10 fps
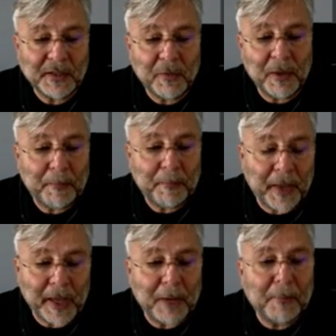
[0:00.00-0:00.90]
that they will
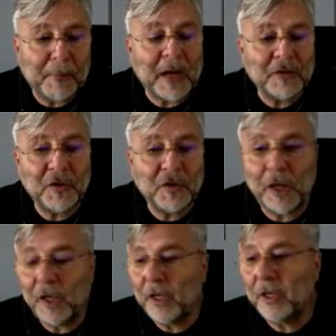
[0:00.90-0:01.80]
pay a
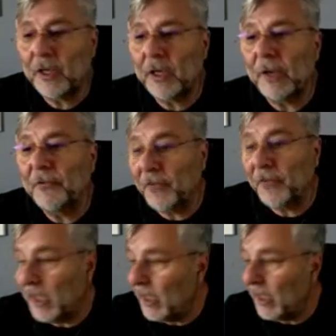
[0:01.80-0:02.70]
monthly
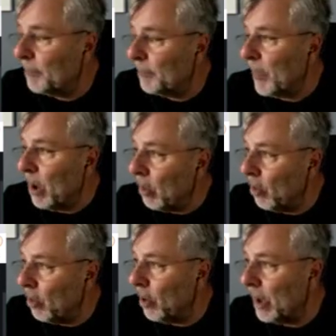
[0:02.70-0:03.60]
fee,
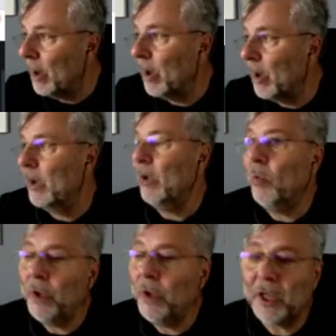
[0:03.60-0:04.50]
or
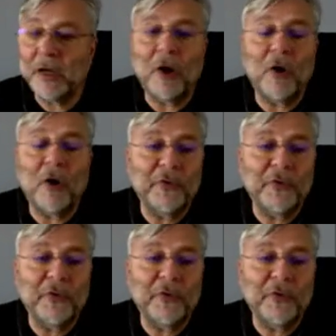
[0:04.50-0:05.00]
we can